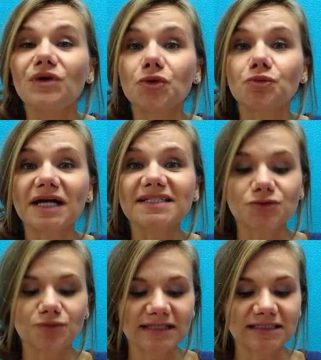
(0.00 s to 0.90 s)
when the
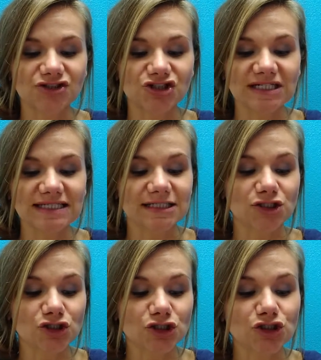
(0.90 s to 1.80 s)
resurrected
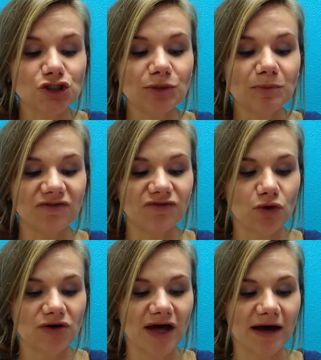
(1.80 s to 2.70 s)
Jesus stood
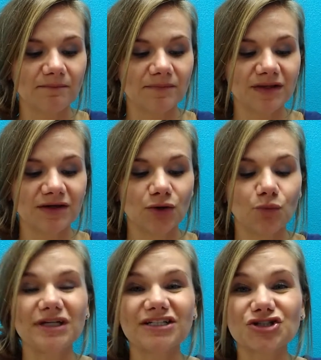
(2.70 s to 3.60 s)
before them,
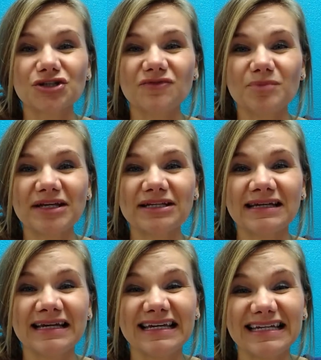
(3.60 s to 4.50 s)
when it should have been
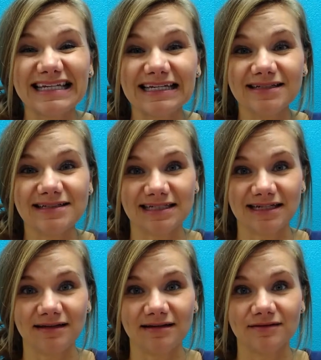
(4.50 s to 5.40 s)
easy
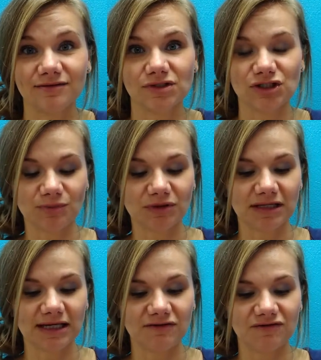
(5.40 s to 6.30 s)
to
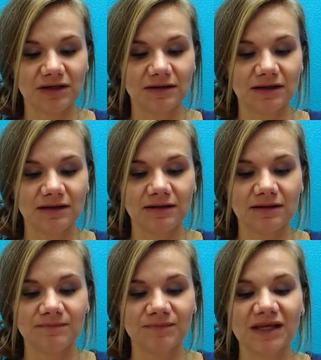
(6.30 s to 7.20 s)
believe.
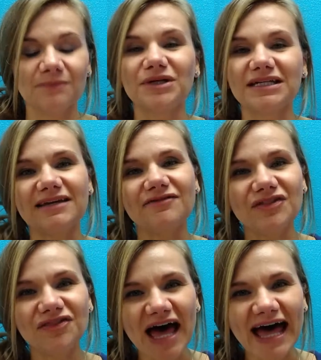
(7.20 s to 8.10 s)
But
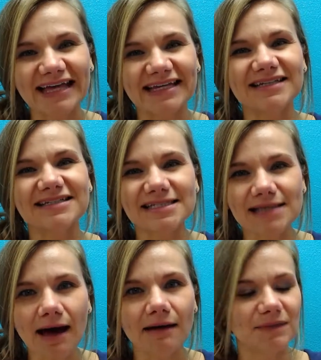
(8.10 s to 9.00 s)
even then,
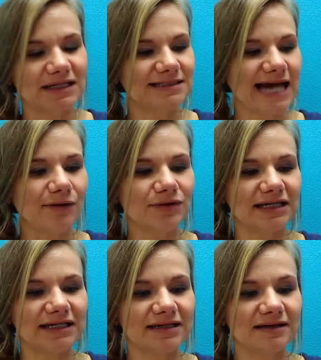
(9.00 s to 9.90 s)
some
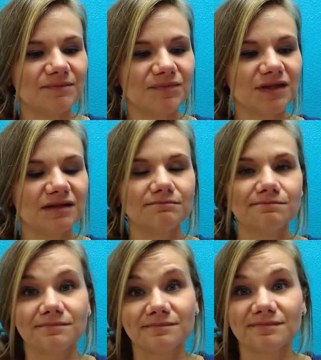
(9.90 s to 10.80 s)
doubted.
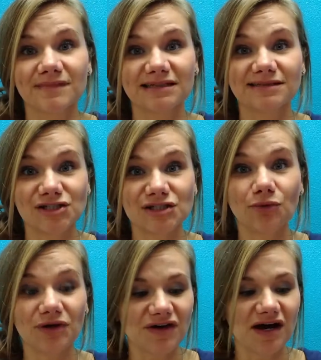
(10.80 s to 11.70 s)
And so with